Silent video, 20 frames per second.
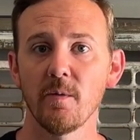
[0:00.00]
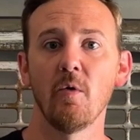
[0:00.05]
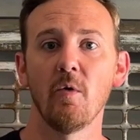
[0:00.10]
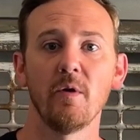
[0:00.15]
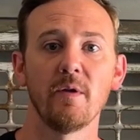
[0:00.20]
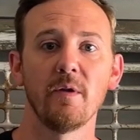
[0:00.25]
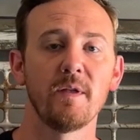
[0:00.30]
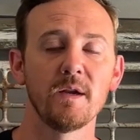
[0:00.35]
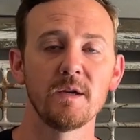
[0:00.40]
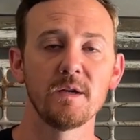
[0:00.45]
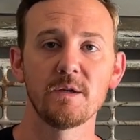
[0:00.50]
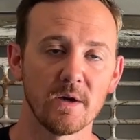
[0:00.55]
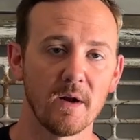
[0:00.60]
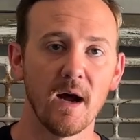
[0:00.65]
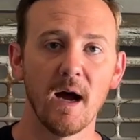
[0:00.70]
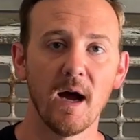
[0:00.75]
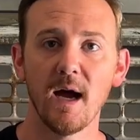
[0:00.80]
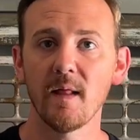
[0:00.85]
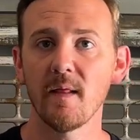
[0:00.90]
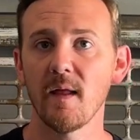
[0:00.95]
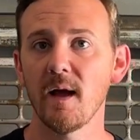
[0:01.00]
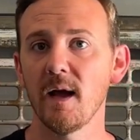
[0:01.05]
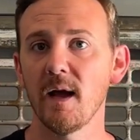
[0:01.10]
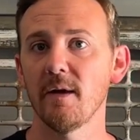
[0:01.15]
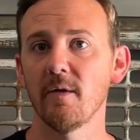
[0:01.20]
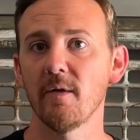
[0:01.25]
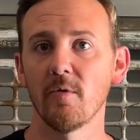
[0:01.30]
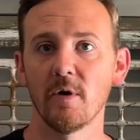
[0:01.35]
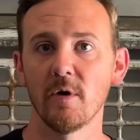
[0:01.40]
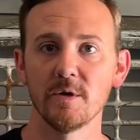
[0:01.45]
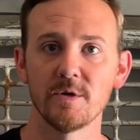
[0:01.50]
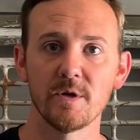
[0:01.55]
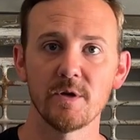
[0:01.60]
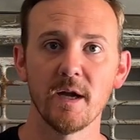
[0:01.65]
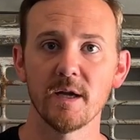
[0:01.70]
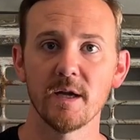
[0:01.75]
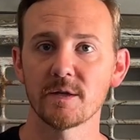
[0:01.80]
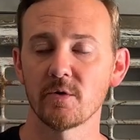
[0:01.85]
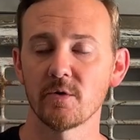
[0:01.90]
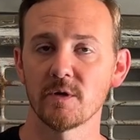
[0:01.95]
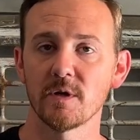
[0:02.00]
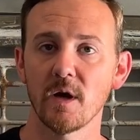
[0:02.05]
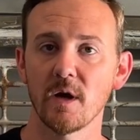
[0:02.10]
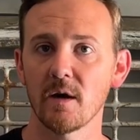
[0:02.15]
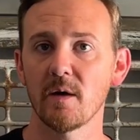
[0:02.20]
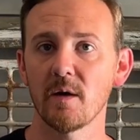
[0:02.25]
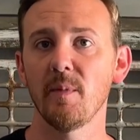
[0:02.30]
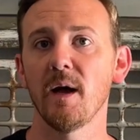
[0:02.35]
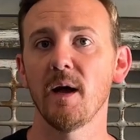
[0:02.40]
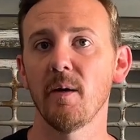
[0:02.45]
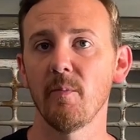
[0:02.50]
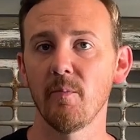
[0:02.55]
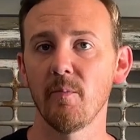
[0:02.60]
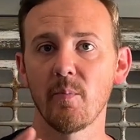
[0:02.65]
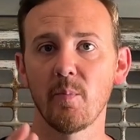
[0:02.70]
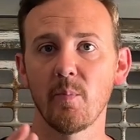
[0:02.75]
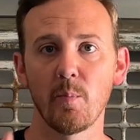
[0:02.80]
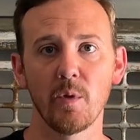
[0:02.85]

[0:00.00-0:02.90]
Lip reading: or things you're to highlight or address or talk about,